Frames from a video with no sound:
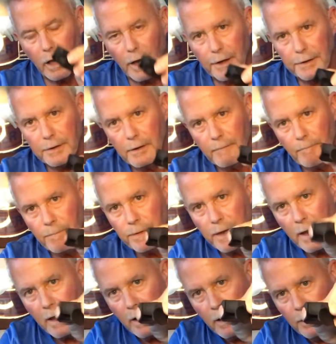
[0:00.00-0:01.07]
line
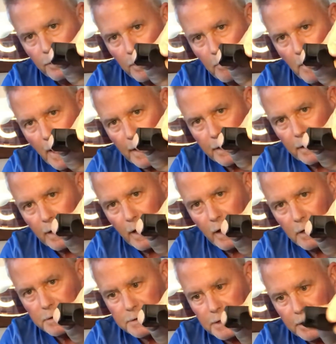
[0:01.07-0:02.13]
the back of the
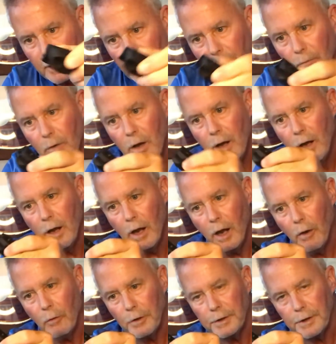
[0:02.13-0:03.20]
housing up
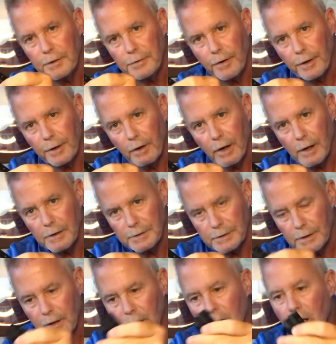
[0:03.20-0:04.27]
with the trigger
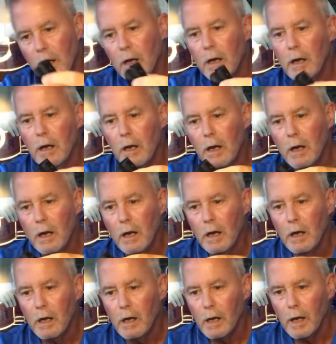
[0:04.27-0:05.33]
housing,
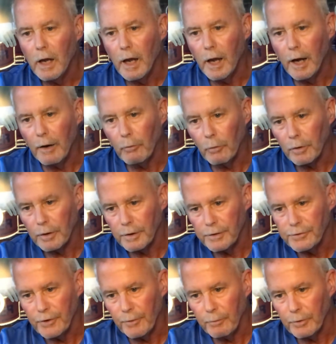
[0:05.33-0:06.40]
and we're going
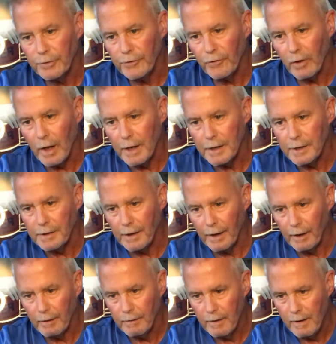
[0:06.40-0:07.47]
to simply slide it
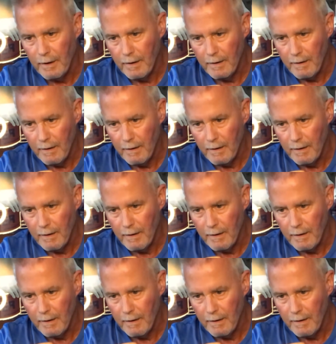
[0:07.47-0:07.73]
down